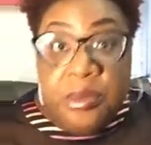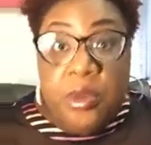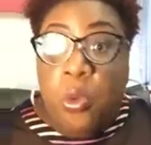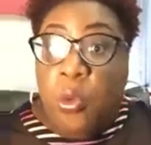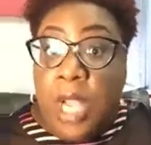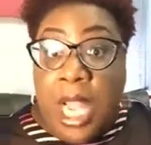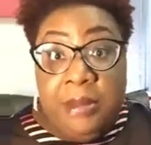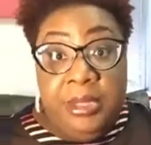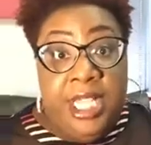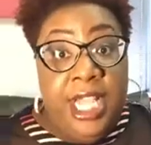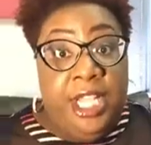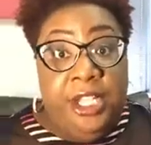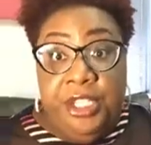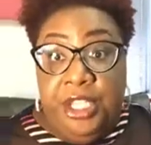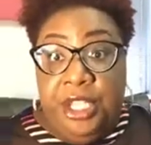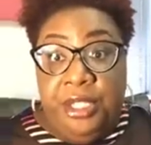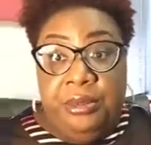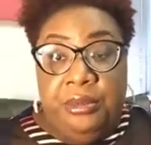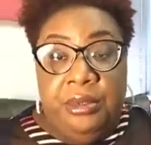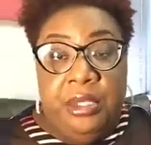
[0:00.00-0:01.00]
Well, I'm telling
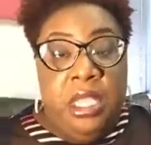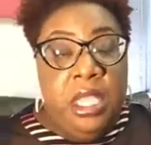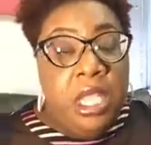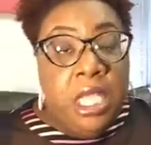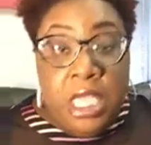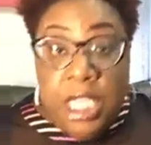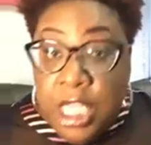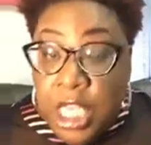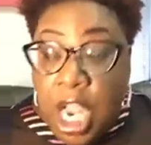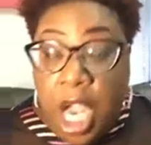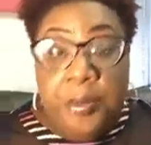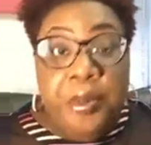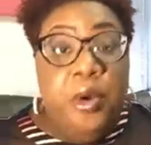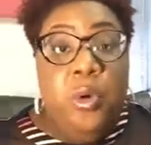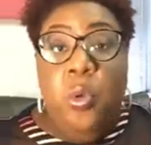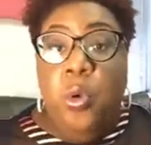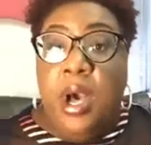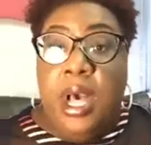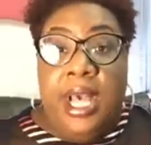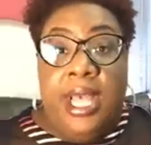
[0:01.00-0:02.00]
you, number
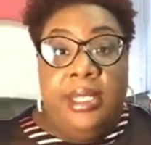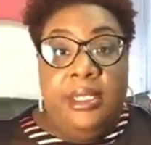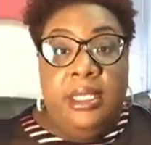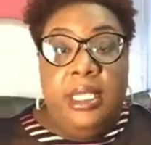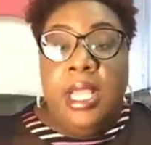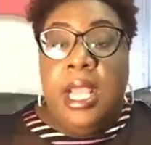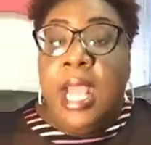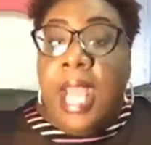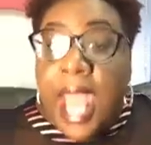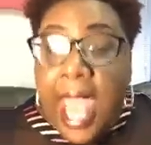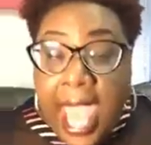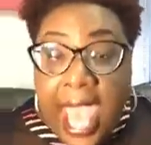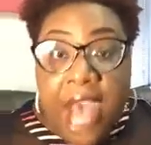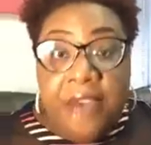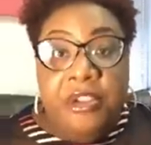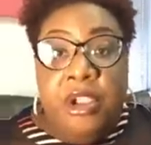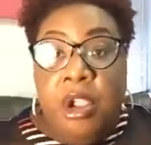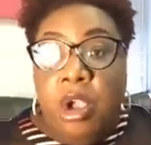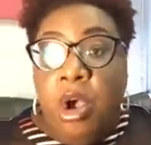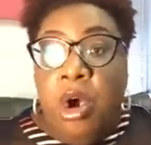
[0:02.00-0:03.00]
one, have
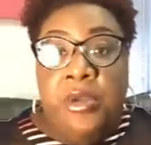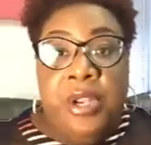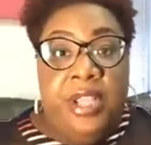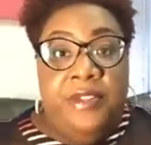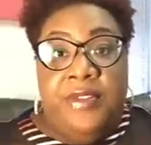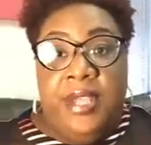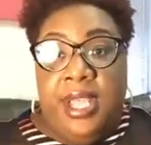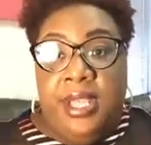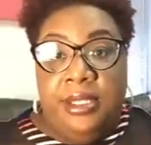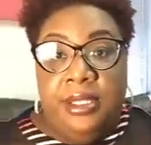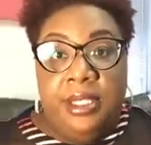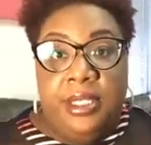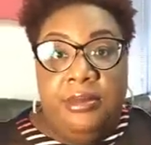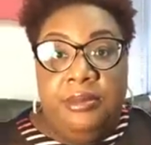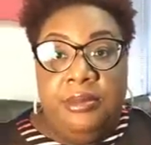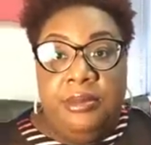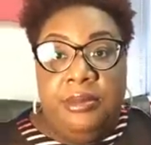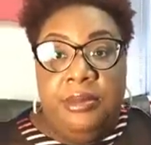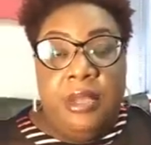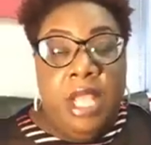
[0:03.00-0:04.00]
your own event.
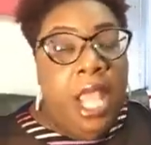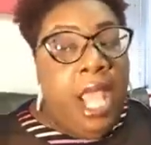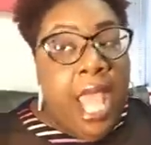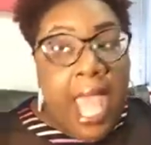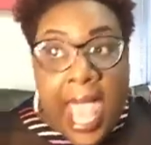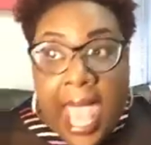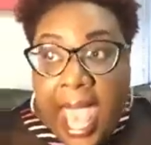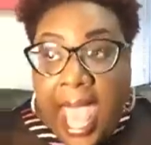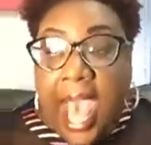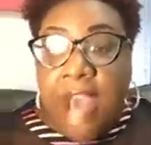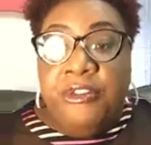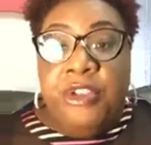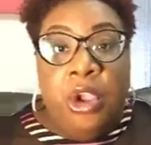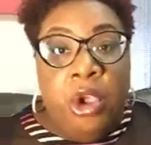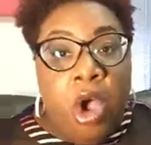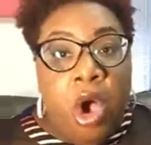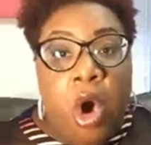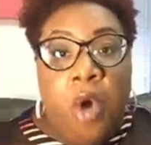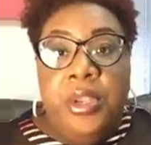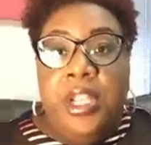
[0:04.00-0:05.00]
Have your
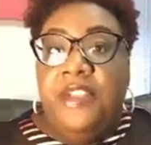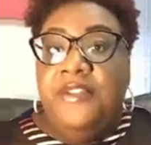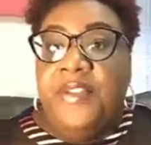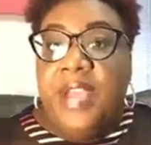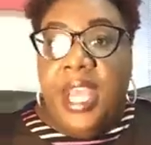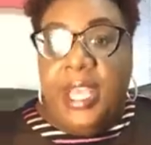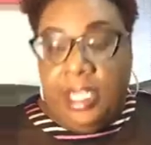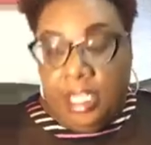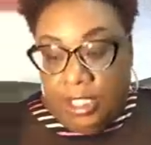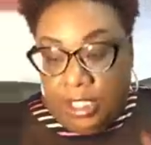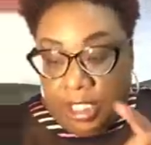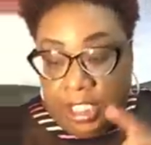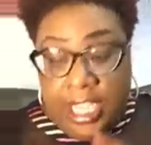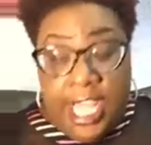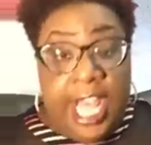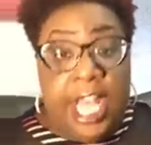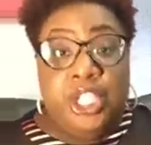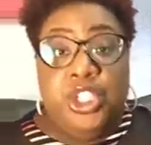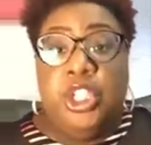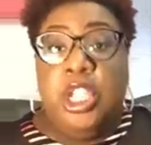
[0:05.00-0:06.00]
own event,
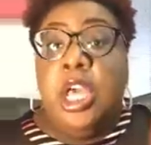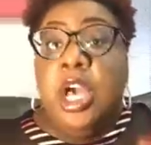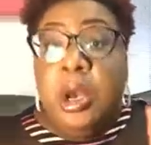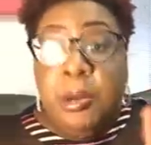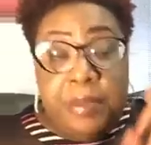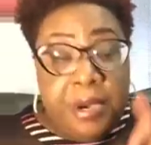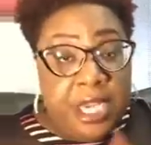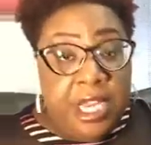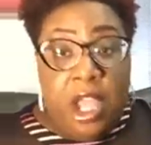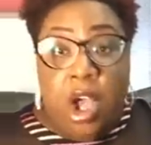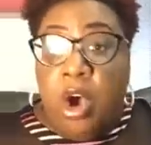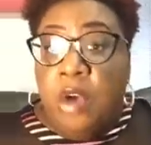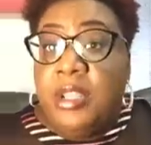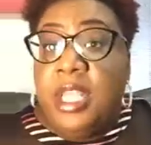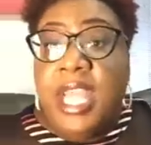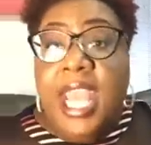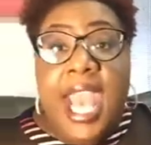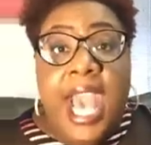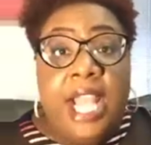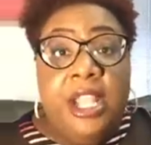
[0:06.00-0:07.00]
schedule, put it on the
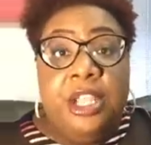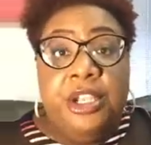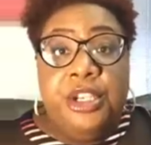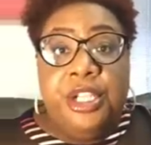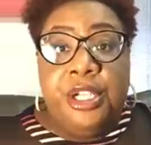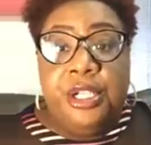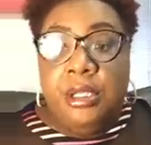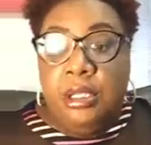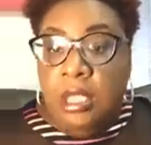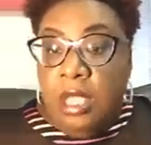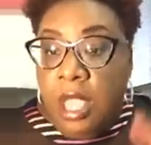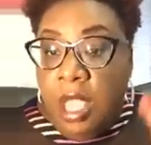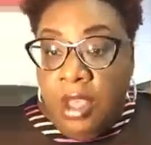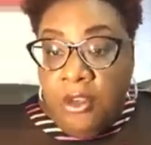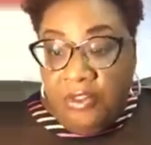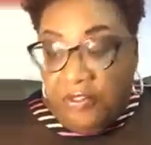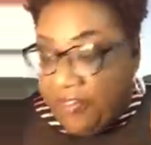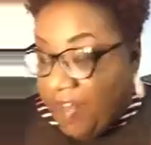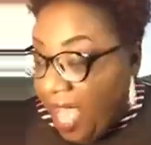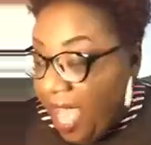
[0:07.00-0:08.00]
calendar,
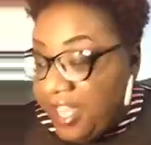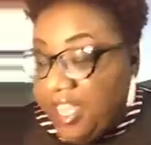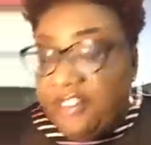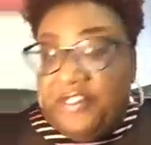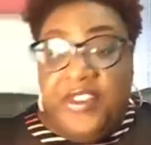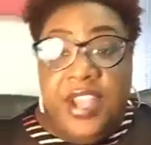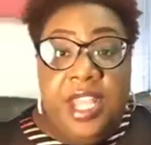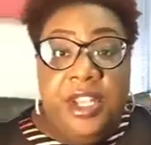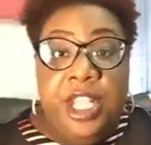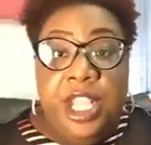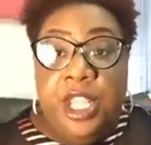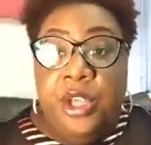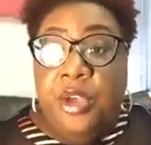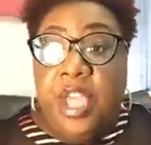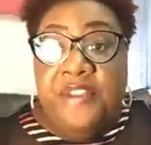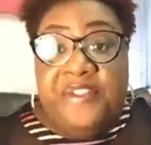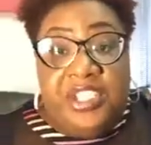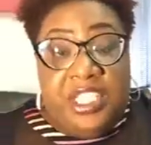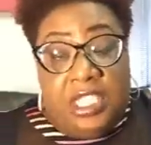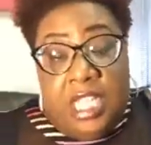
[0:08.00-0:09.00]
find a venue
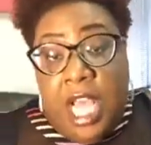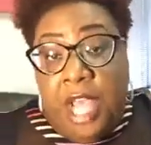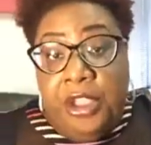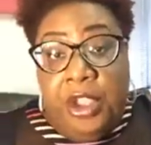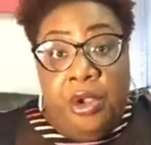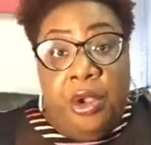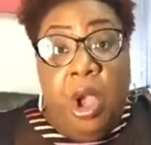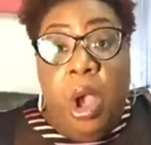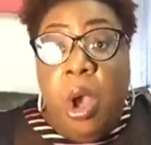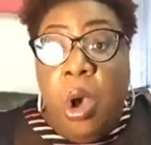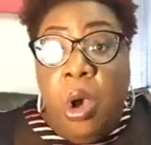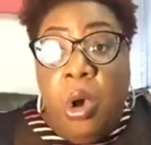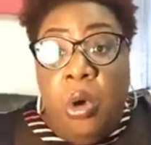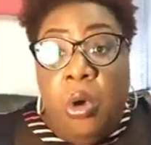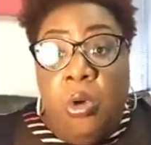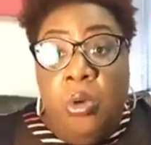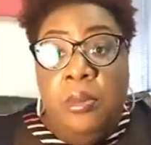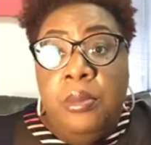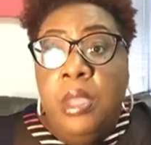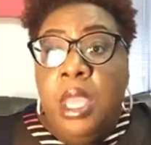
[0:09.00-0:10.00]
if it's not your
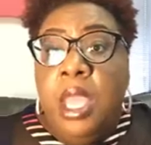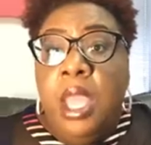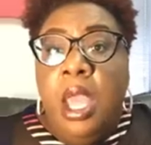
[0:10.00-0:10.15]
home.